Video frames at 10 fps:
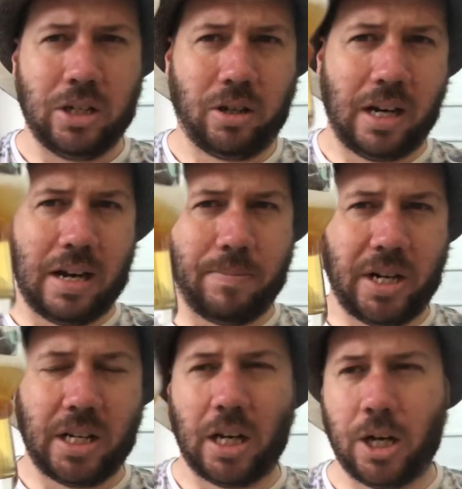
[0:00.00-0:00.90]
Kind of
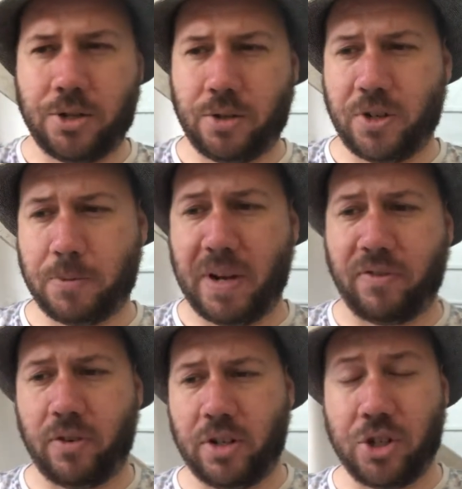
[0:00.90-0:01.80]
lemony colour, as you'd expect
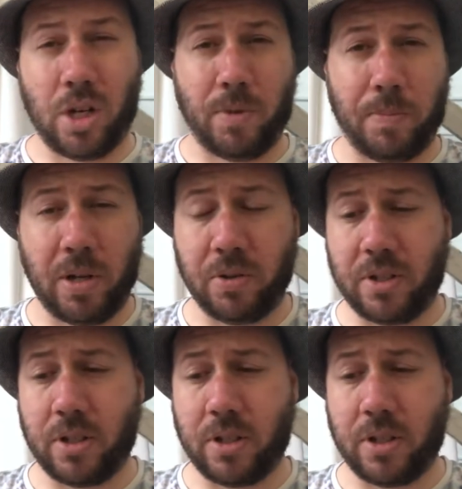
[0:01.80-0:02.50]
for a German Pilsner